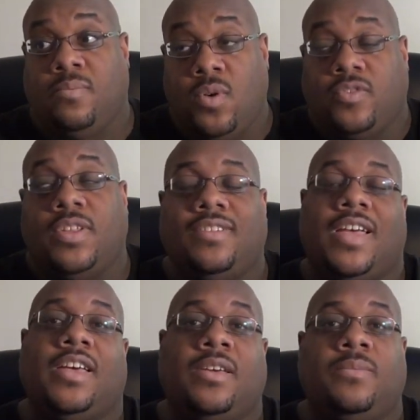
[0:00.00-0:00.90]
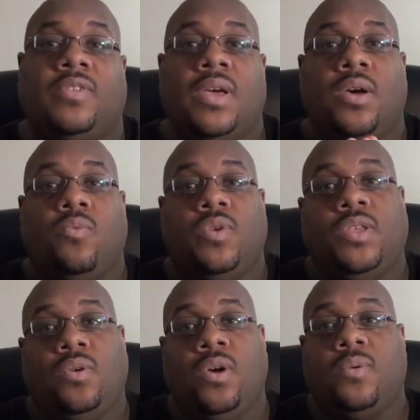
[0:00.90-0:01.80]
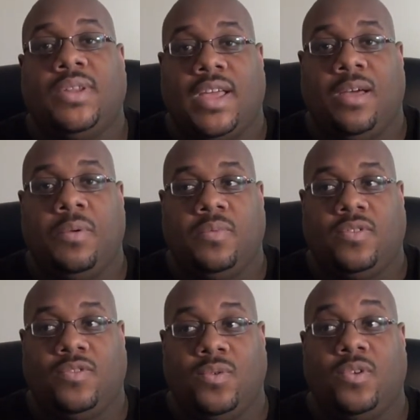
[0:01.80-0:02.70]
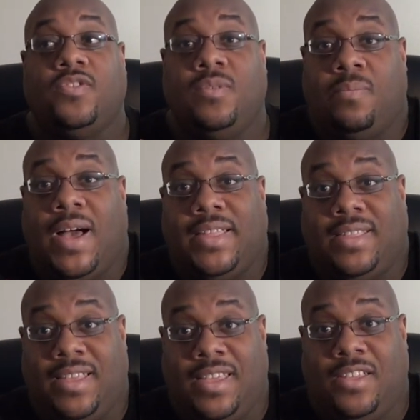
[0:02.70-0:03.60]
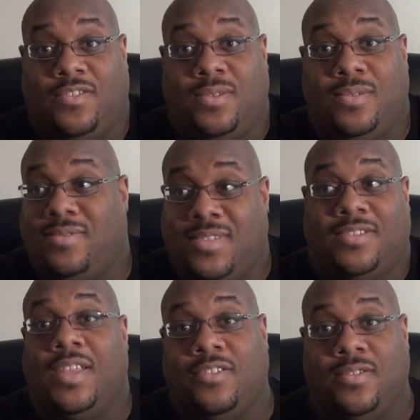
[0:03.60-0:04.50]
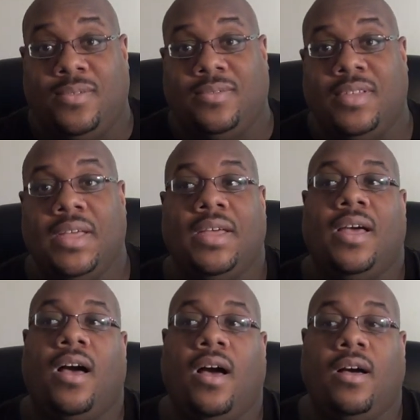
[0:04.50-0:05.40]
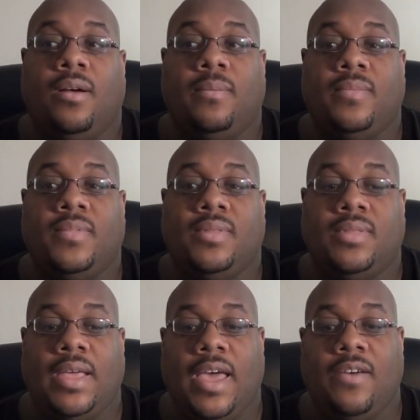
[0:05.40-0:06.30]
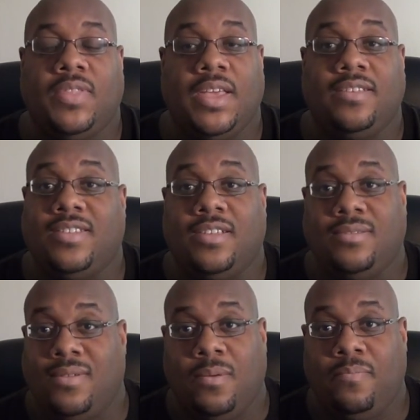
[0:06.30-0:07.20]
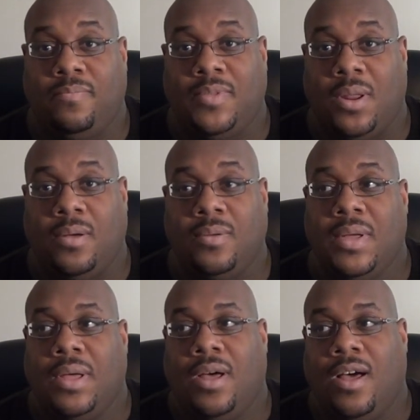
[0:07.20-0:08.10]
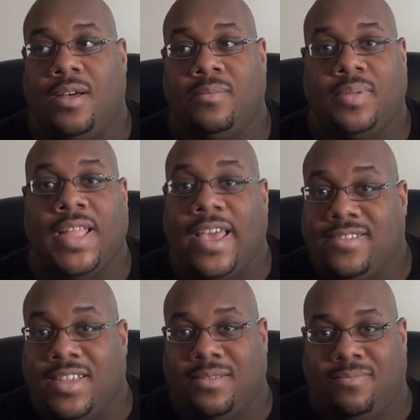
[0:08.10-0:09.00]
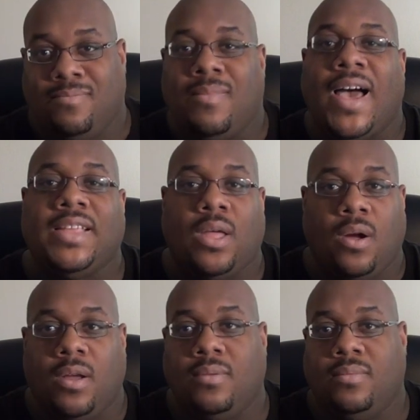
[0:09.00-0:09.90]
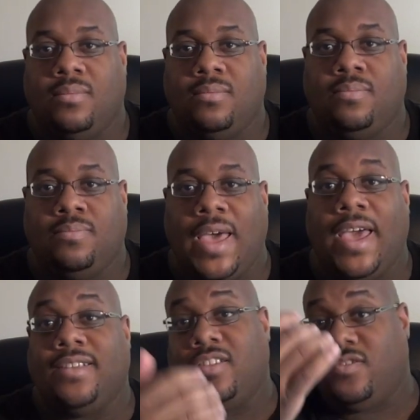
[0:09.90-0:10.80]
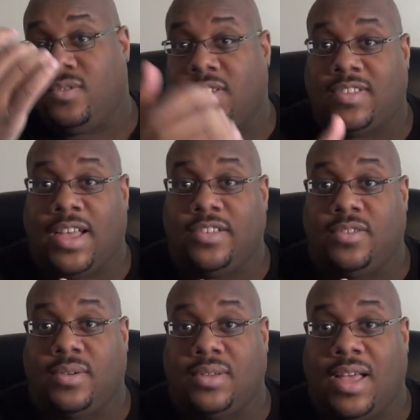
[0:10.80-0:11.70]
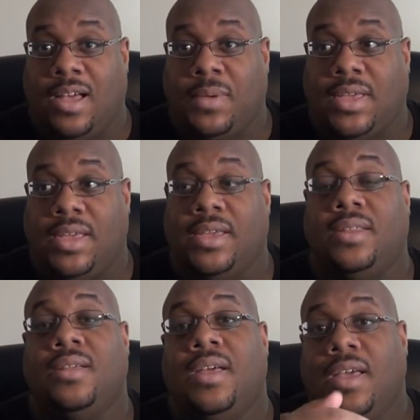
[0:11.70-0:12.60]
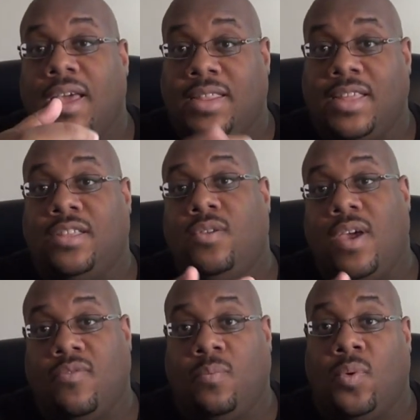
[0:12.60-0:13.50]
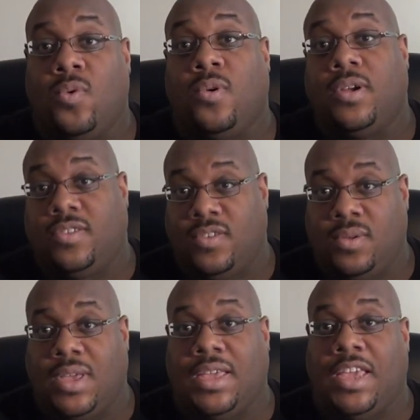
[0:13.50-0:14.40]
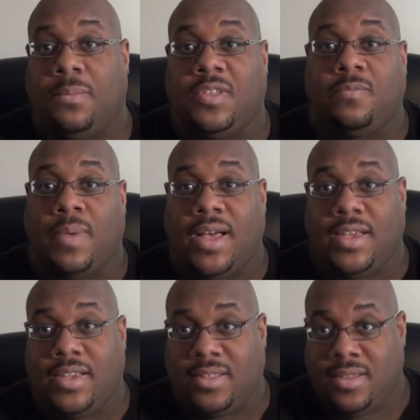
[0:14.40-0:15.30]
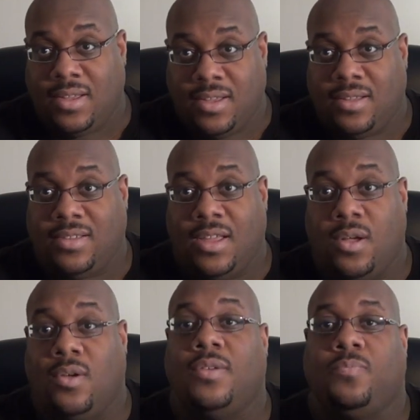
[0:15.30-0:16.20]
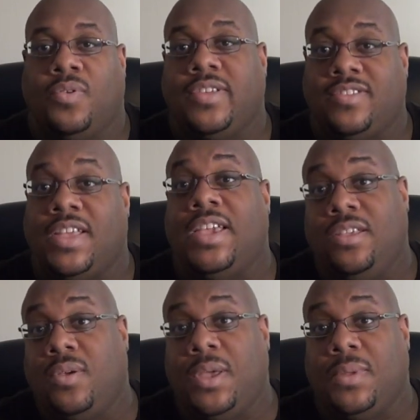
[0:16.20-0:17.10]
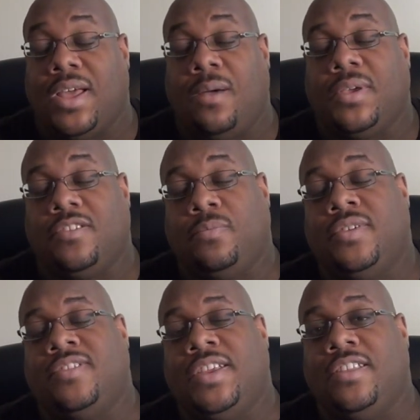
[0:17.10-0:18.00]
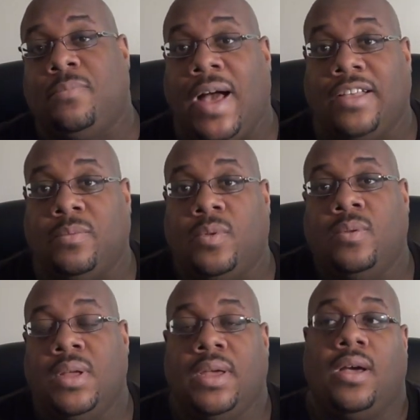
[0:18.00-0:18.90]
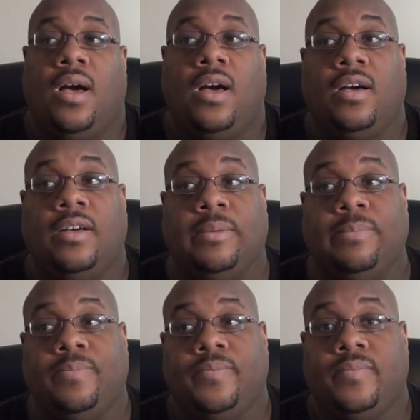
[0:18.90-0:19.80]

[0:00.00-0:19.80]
most of the times when you go into comic book stores, you buy issues, just issues. Um, they have things that are, you know, um, plastic Mylar bags that you can slide your comic in, and then you have a board so you can keep the spine, you know, pristine. You keep the comic as pristine as possible. Um,